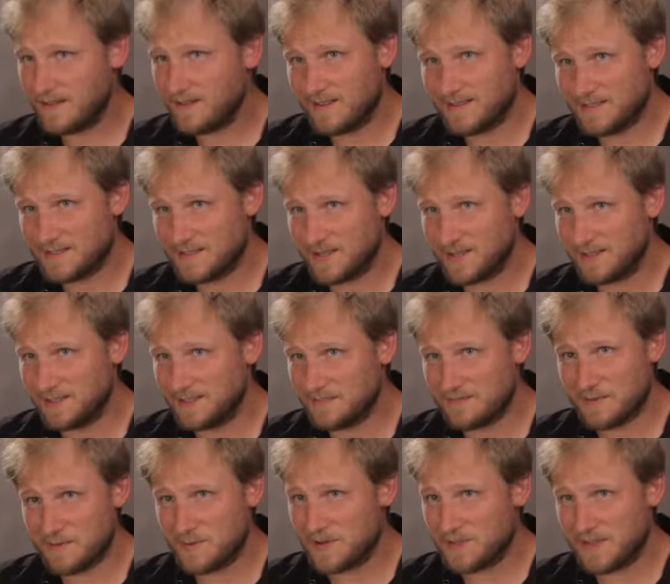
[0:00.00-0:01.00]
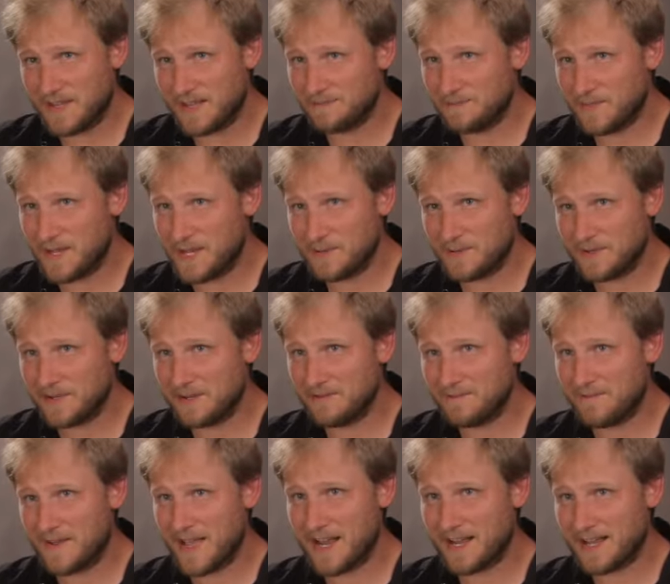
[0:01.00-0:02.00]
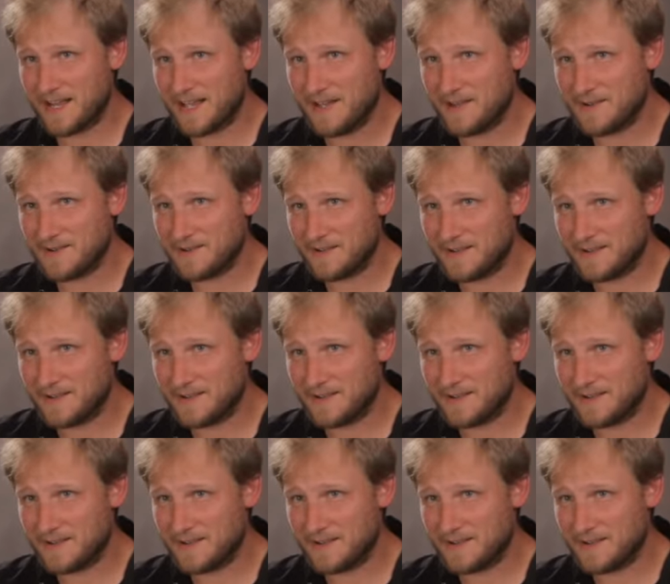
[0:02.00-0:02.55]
She's calling everyone at that banquet a fat cow.